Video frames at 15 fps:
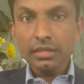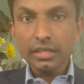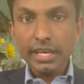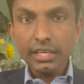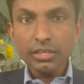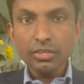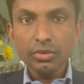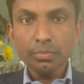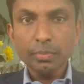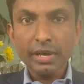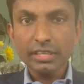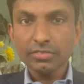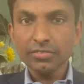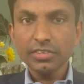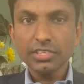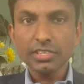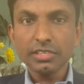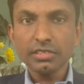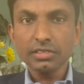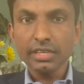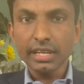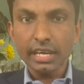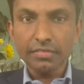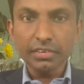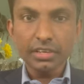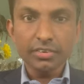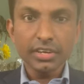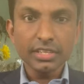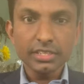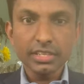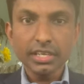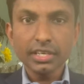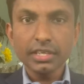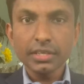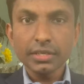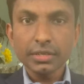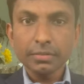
Thank you, best wishes, and have a great day.